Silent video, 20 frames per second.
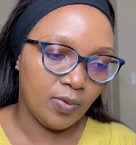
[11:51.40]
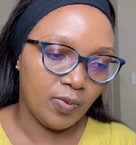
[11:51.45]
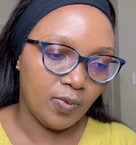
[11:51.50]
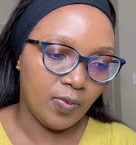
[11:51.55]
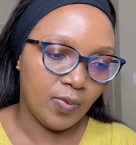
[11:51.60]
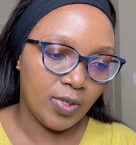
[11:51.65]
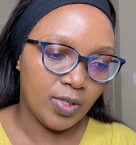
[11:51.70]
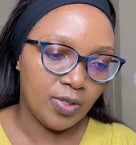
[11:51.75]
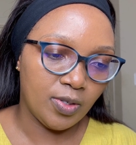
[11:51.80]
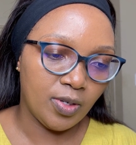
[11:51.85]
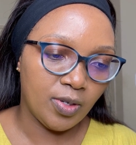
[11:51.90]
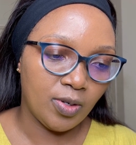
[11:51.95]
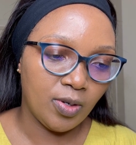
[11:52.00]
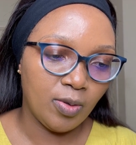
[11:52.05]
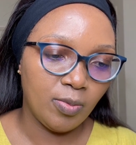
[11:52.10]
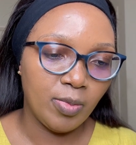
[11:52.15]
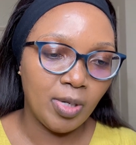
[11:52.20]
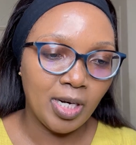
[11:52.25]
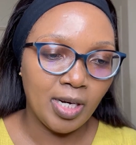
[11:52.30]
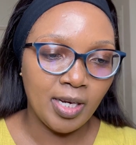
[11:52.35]
was not
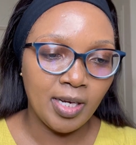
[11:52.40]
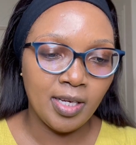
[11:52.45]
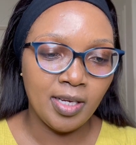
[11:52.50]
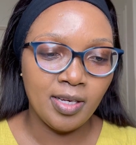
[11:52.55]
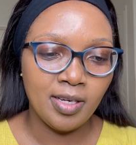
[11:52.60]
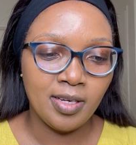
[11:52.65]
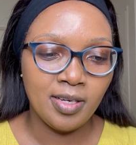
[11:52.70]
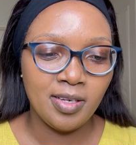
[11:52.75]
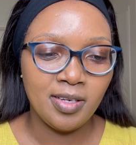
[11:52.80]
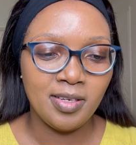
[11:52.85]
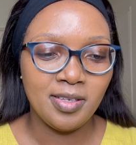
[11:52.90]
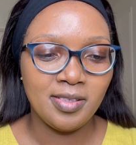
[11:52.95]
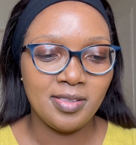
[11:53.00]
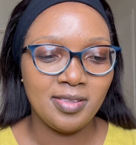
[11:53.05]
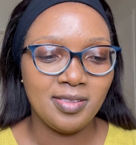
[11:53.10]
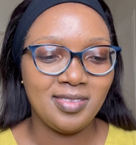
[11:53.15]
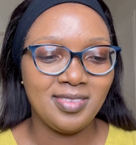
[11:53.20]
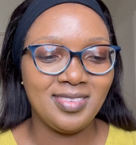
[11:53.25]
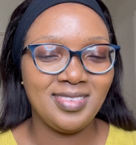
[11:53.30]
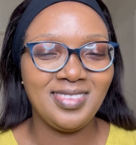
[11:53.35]
complying.
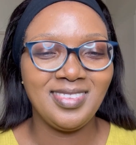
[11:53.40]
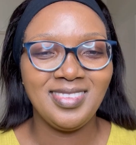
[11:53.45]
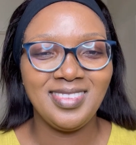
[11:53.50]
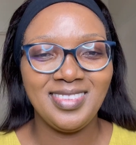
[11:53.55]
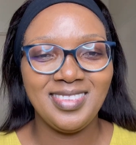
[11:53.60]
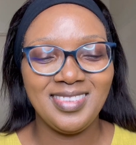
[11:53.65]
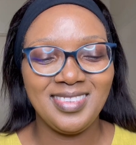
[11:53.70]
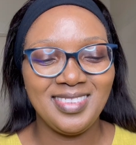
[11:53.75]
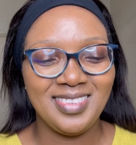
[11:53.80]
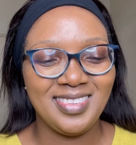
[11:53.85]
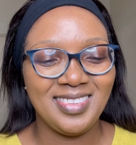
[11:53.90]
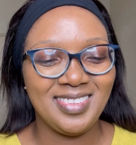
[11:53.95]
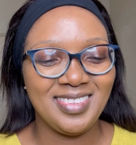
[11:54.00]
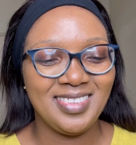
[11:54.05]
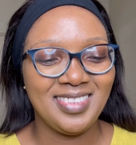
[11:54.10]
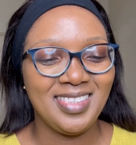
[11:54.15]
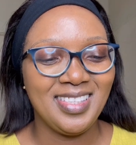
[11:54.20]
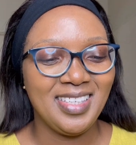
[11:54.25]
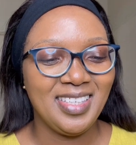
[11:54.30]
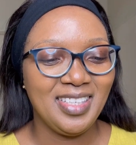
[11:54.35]

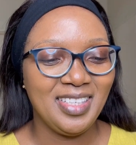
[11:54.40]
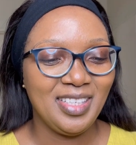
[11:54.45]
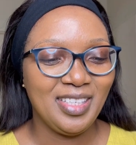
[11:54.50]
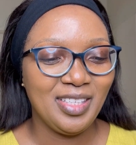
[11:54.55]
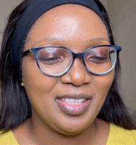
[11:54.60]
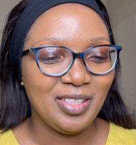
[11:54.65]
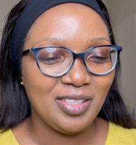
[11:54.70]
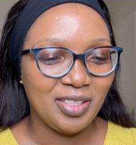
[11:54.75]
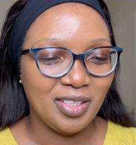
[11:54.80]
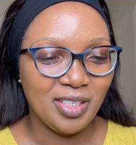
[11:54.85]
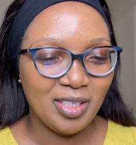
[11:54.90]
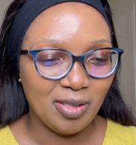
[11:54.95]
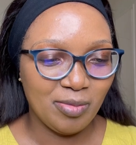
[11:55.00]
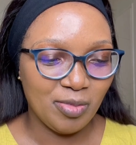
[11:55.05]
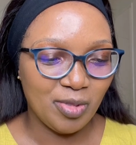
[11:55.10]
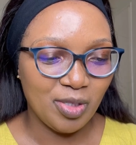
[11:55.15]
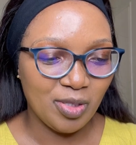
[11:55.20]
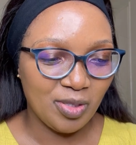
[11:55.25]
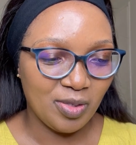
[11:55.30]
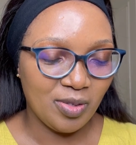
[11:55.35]
Okay, I'm
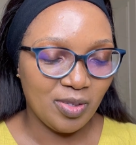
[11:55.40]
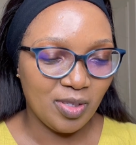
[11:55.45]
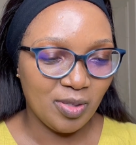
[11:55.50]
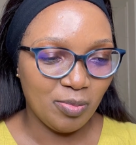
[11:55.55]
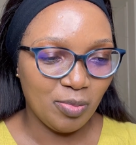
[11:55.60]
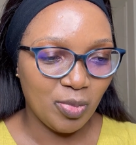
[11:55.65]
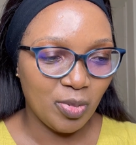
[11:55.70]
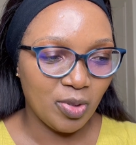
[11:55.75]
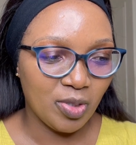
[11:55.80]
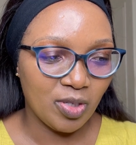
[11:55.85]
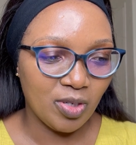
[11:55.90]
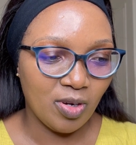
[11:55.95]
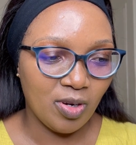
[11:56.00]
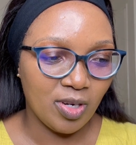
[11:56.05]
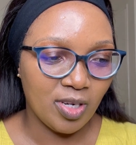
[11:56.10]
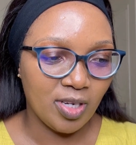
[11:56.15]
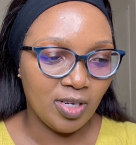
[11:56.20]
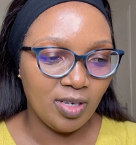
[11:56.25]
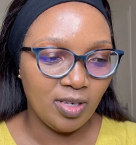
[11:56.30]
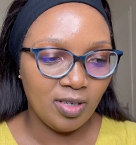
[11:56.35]
just gonna put on
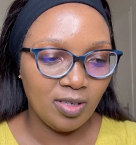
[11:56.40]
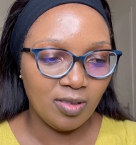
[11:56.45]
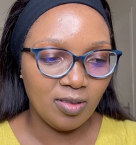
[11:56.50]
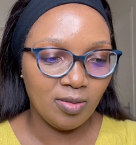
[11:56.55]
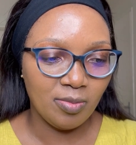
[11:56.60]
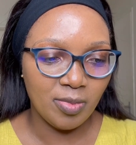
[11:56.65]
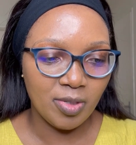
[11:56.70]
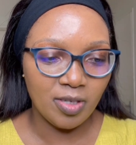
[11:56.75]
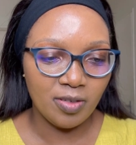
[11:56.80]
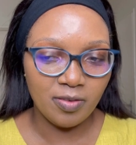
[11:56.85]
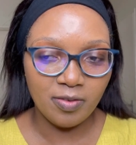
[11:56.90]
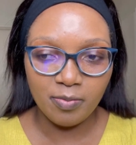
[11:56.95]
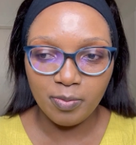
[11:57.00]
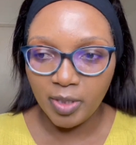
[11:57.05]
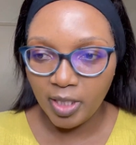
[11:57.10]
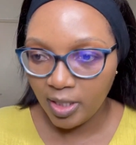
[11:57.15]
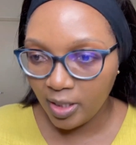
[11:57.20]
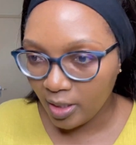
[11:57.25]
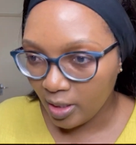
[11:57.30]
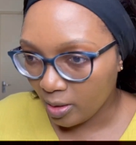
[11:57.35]
a little bit of
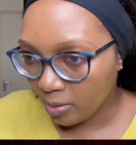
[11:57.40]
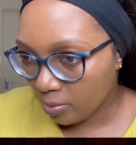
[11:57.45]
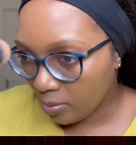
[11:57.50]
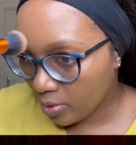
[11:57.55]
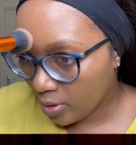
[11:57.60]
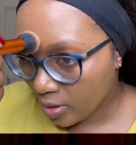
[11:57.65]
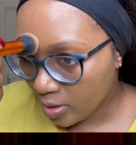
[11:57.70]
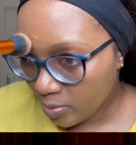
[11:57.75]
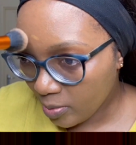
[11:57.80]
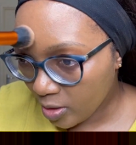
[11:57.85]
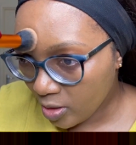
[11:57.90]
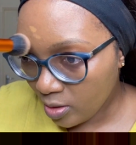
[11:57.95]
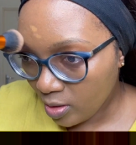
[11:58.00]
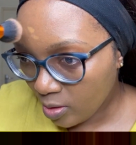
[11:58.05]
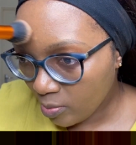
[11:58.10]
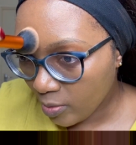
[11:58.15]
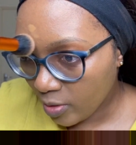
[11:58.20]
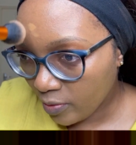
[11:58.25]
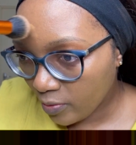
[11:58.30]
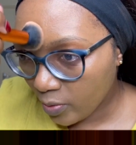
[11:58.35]
makeup, especially in
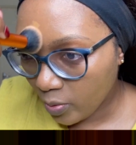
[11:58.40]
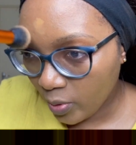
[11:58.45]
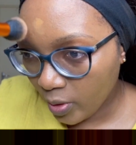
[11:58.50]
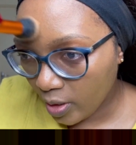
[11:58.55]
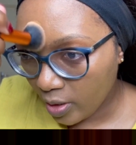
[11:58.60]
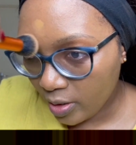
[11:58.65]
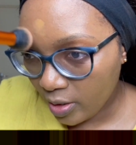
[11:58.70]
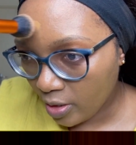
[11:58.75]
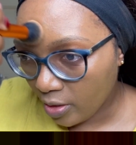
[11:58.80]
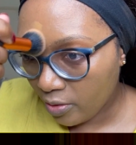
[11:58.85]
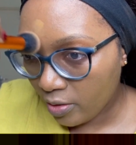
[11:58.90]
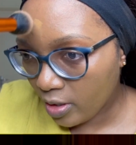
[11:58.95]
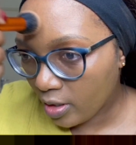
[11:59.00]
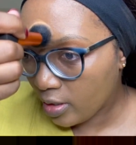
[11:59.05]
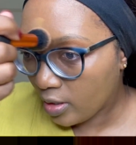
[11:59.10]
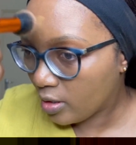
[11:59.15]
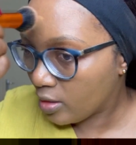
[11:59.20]
my forehead area.